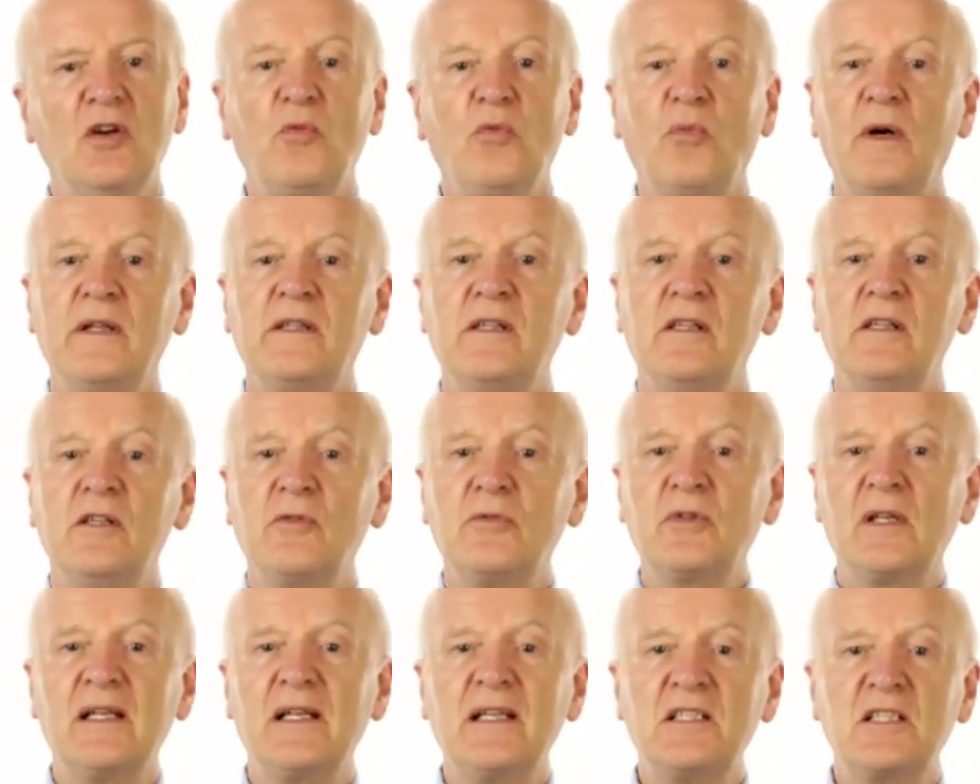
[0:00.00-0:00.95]
when you know
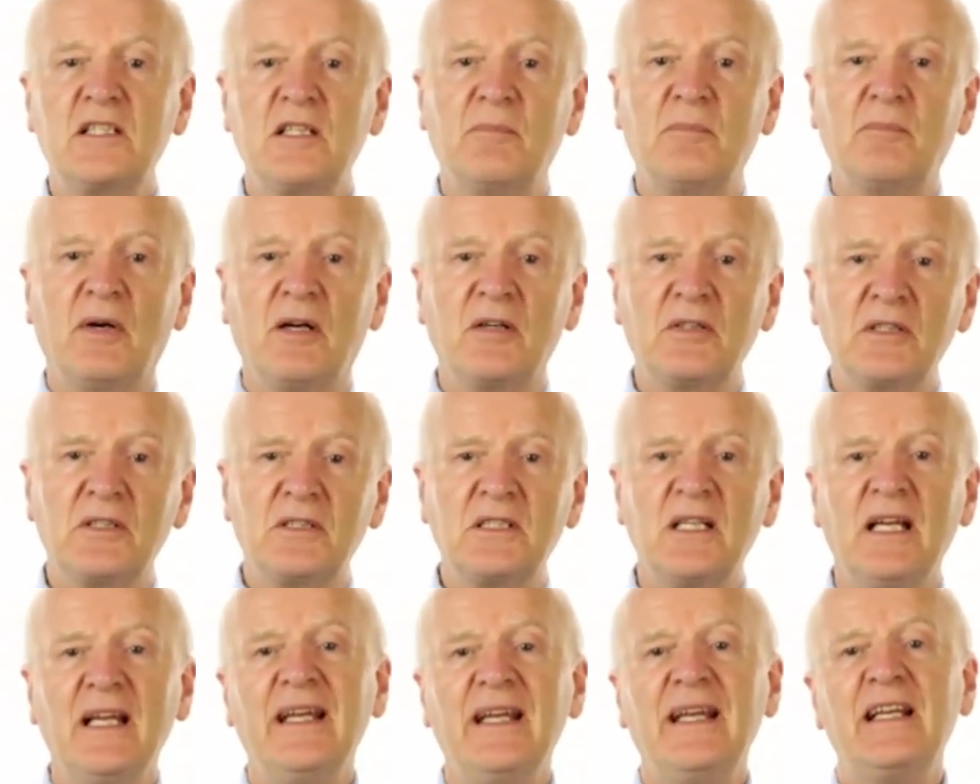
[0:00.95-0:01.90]
the least about it
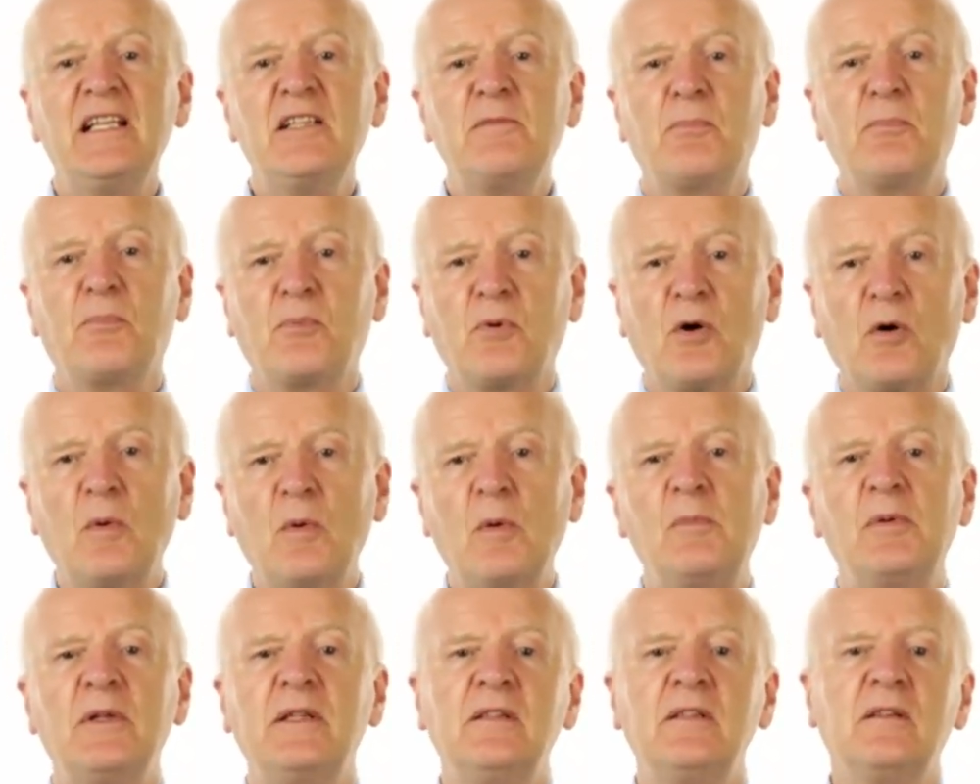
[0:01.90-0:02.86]
is
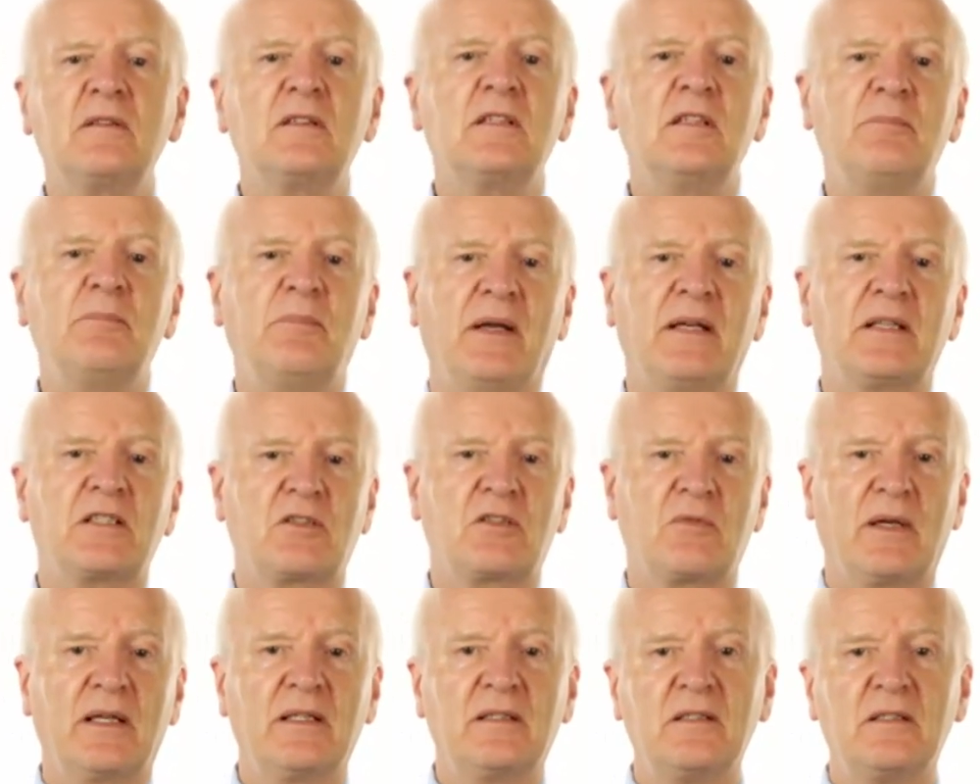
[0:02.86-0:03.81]
probably not the best
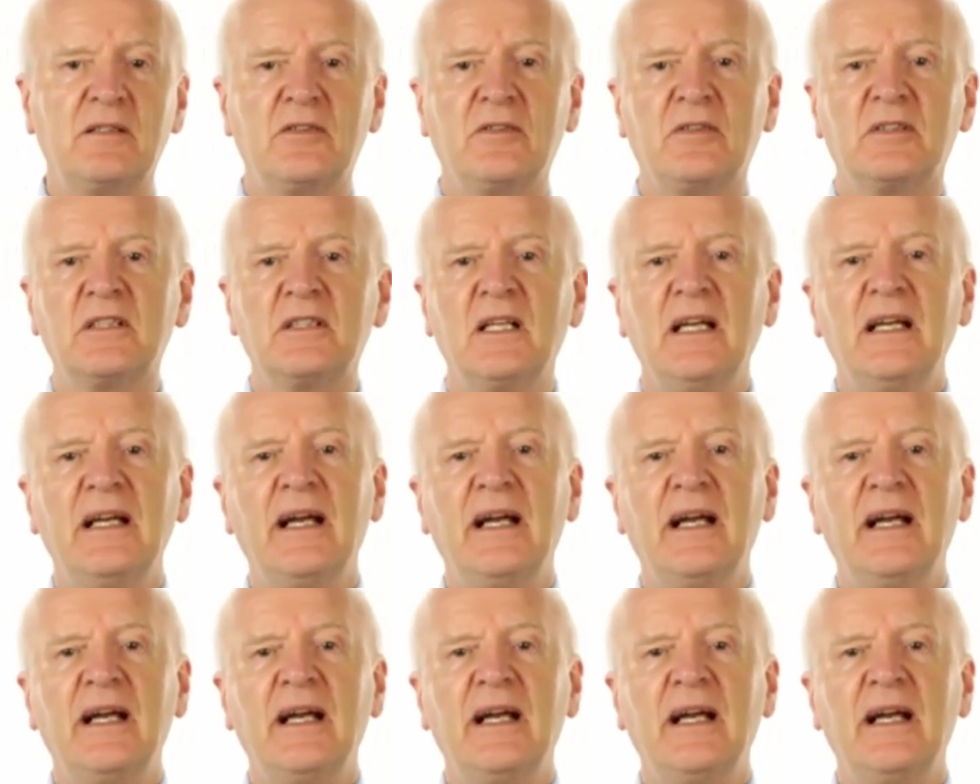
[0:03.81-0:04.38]
way to do it.